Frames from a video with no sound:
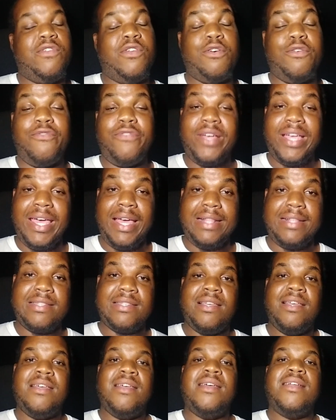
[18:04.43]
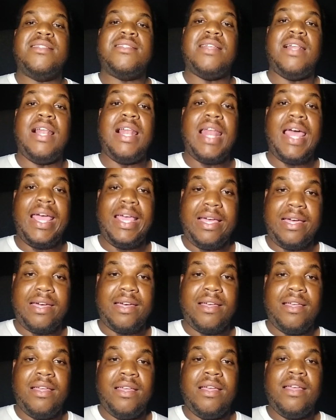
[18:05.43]
Don't forget to like,
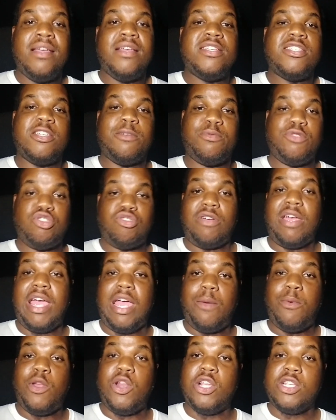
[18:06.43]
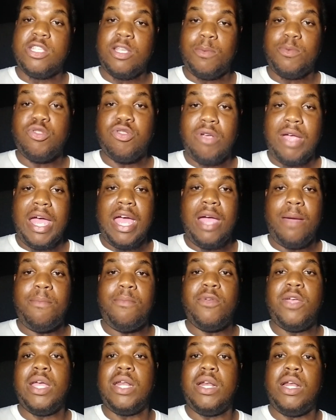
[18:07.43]
subscribe. When you subscribe,
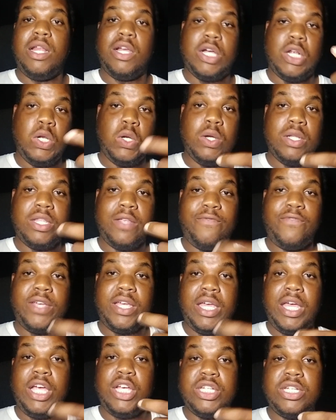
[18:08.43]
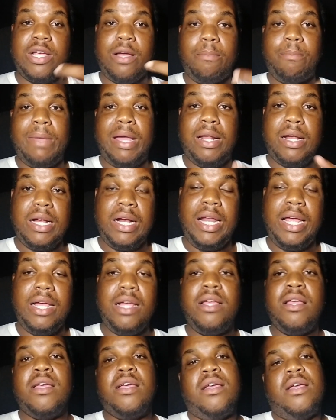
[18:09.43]
you hit the little notification bell,
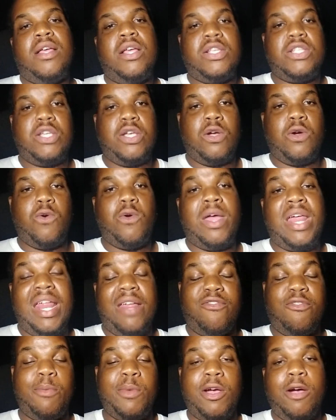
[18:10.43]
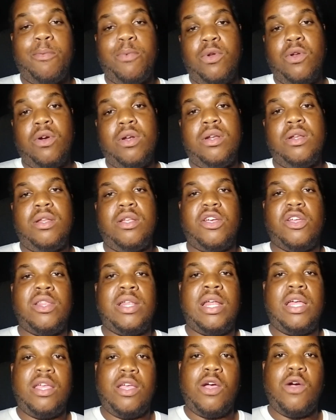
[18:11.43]
cling, so wherever me upload, you
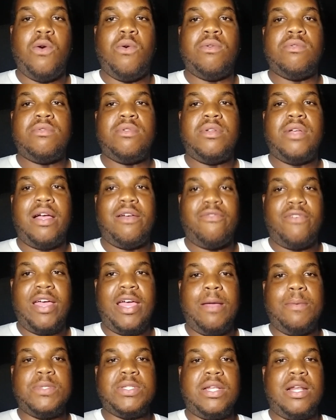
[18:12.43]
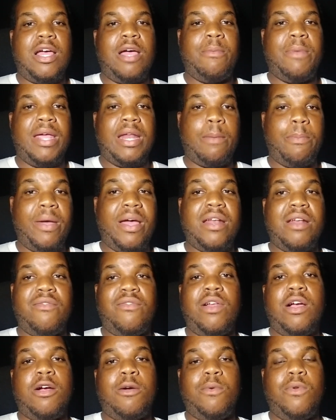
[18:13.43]
know, yo, a vibes, you know what I mean, a Panda
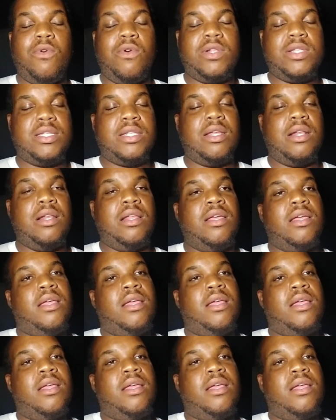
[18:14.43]
Vlog upload still.